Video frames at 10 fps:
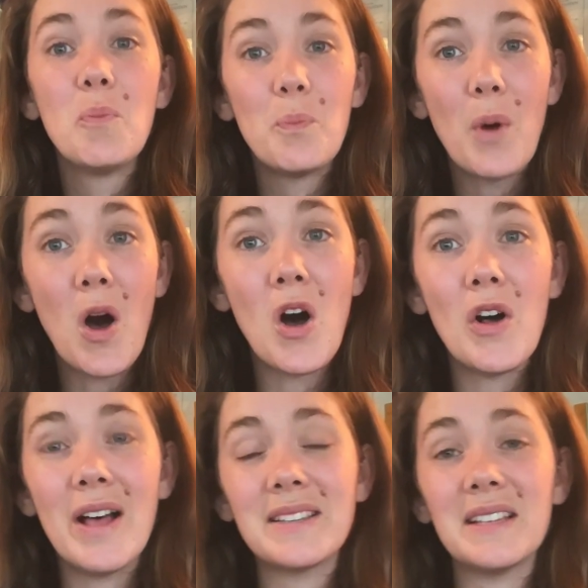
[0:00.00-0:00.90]

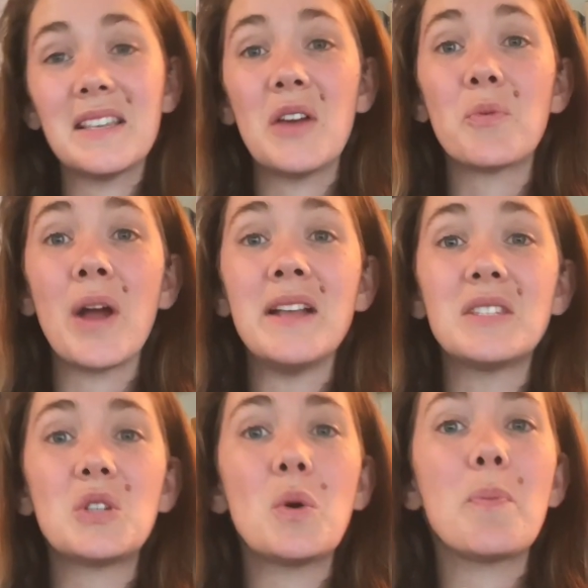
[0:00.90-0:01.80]
Paul, as I said, writes
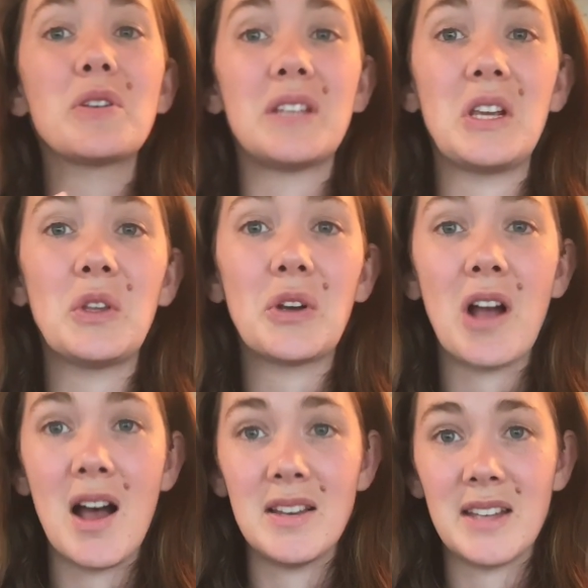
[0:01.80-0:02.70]
to a particular
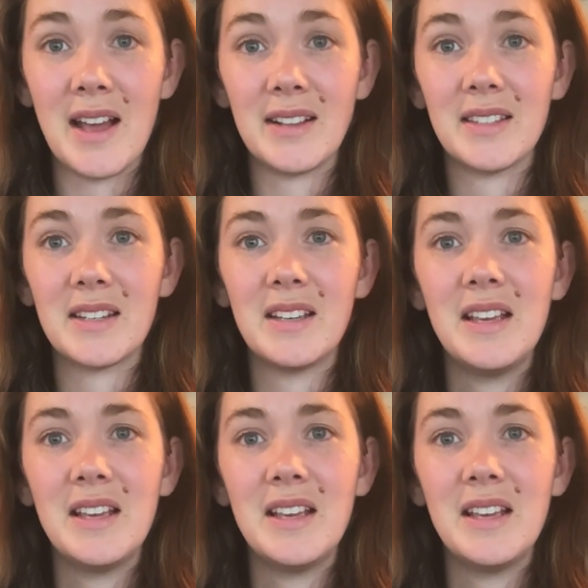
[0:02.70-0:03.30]
context.